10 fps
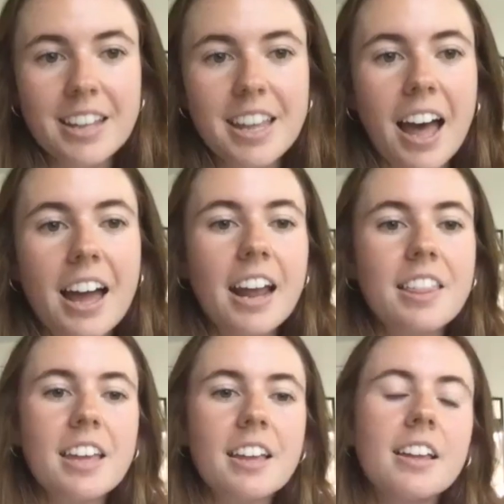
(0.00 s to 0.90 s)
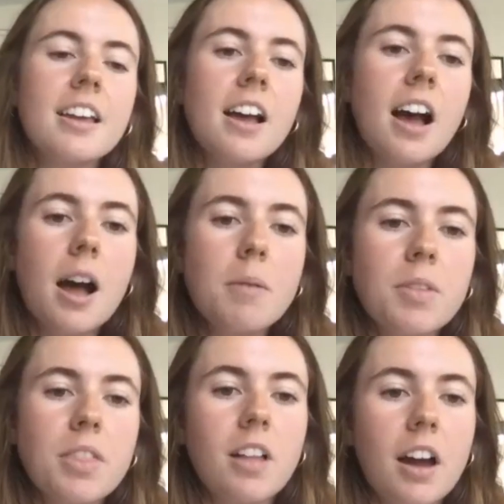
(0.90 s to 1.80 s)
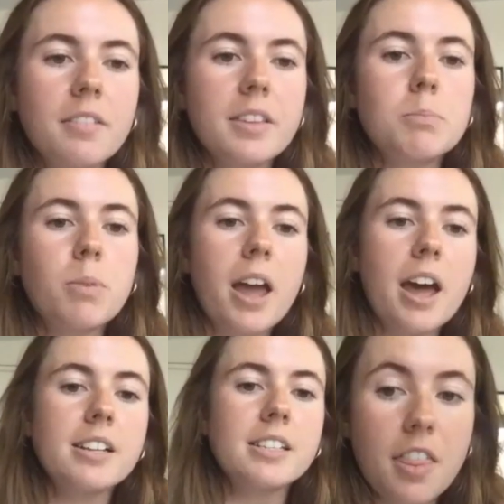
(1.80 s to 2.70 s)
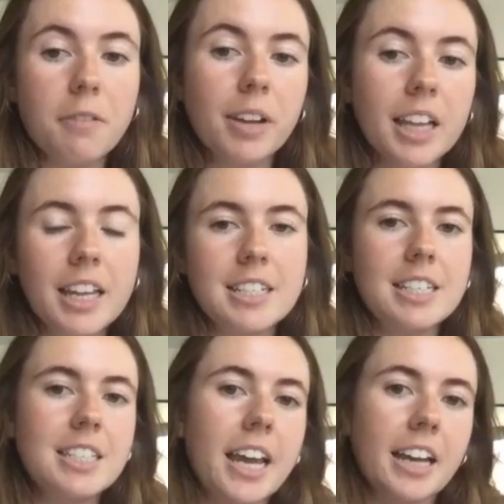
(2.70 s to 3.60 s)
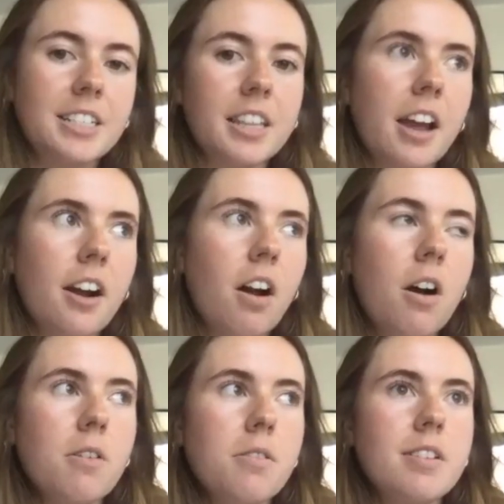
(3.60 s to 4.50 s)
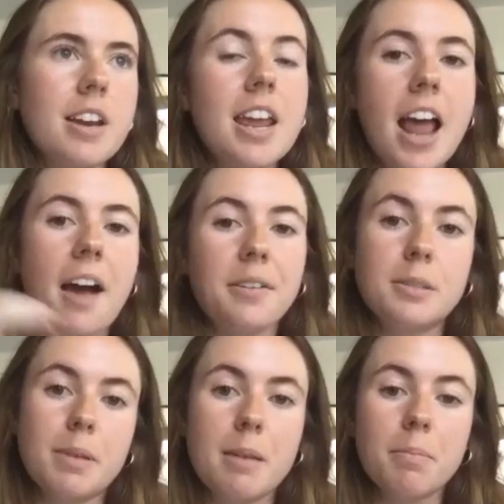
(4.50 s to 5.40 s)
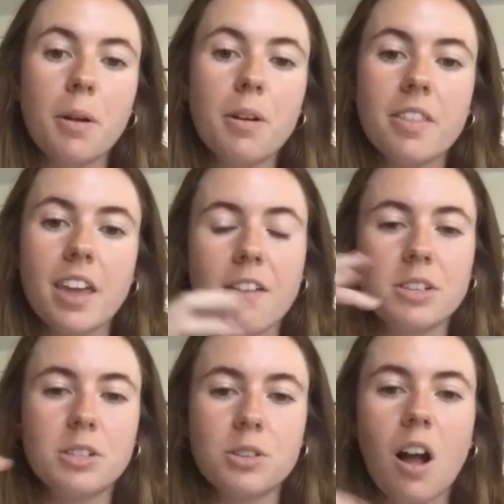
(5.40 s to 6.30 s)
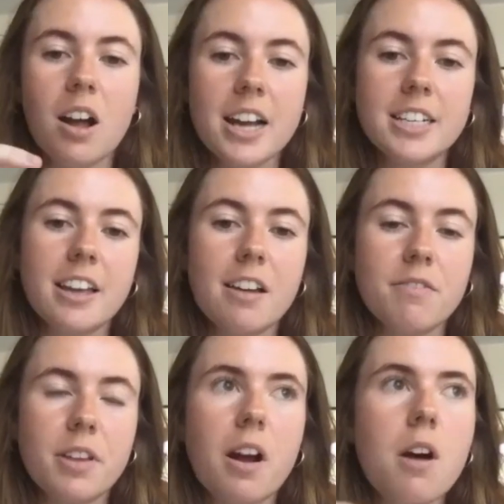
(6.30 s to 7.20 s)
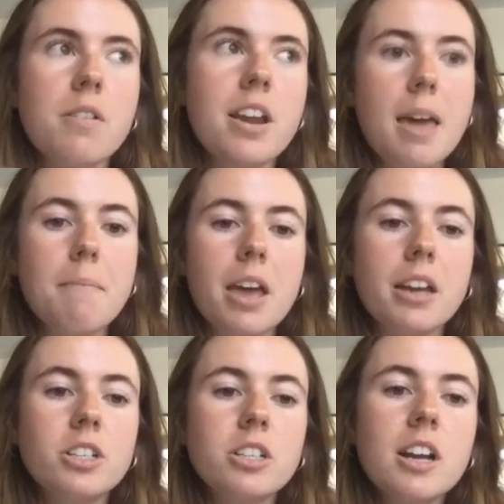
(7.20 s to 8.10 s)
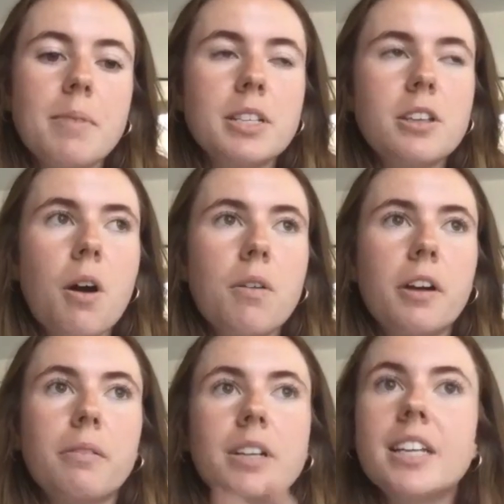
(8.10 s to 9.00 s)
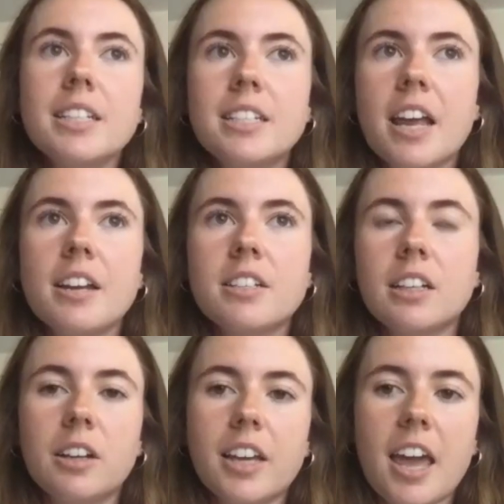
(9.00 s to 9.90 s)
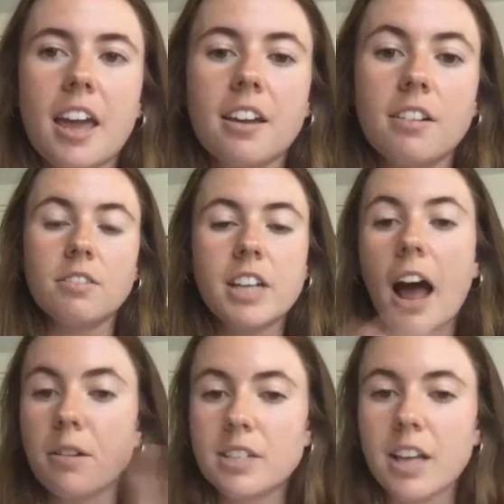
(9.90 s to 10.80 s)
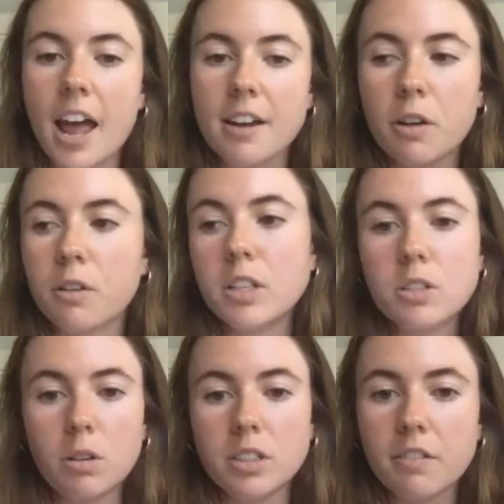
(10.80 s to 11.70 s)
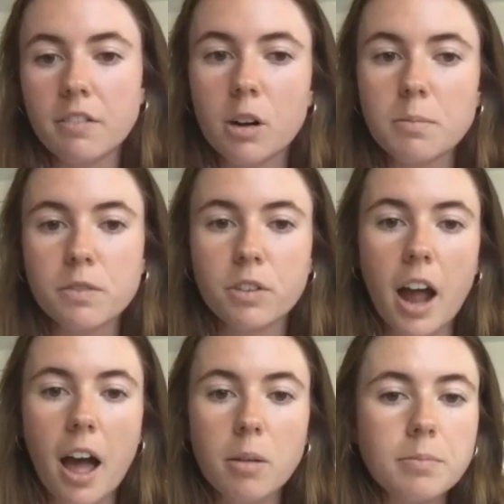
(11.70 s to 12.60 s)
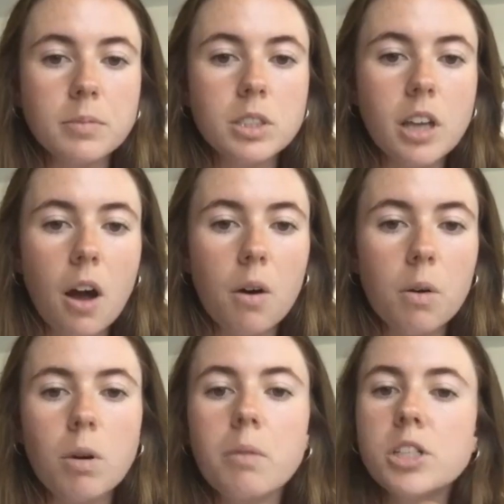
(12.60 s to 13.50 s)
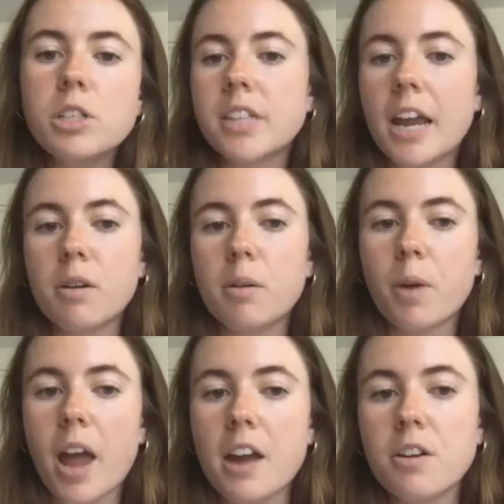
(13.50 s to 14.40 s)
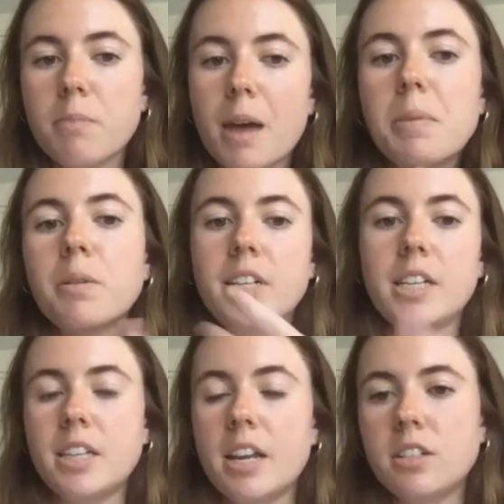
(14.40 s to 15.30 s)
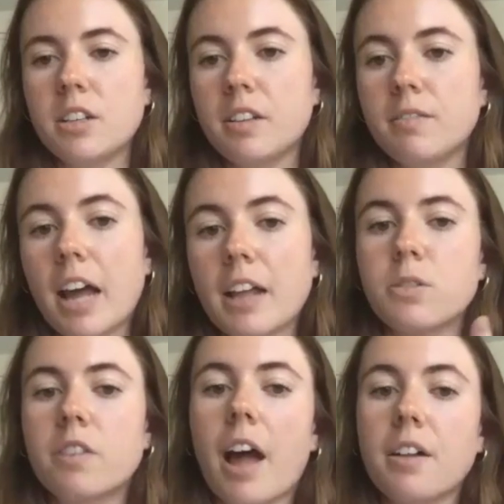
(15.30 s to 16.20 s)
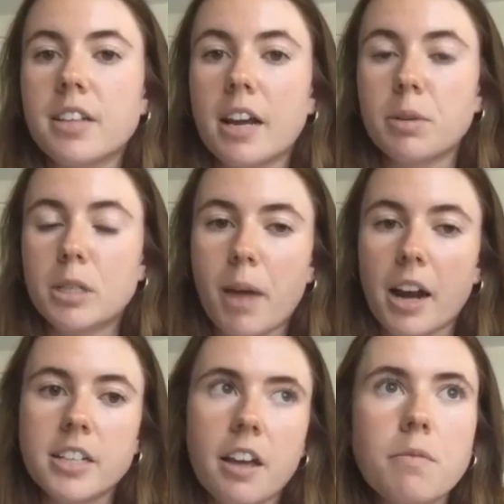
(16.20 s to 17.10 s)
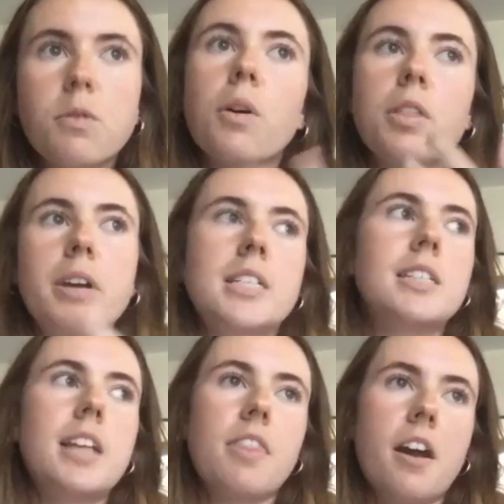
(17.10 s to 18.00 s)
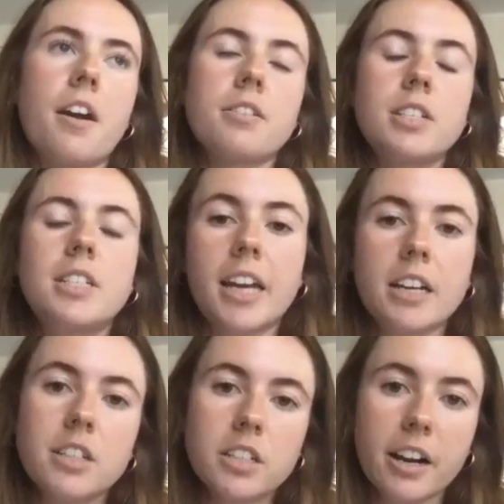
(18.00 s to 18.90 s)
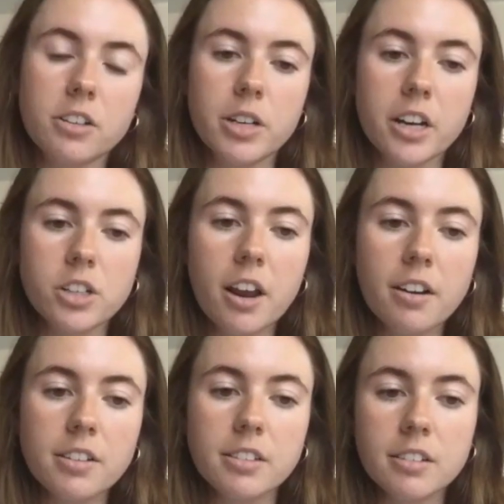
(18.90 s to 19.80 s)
Yeah. And I think with a lot of these brands, they really like to stick to their own in-house people and they have a strong idea of their own image. So they're resistant to looking to outside consulting firms for help. So what would you say to a brand who might be resistant to that sort of outside perspective for the reason that they're sticking to their traditions?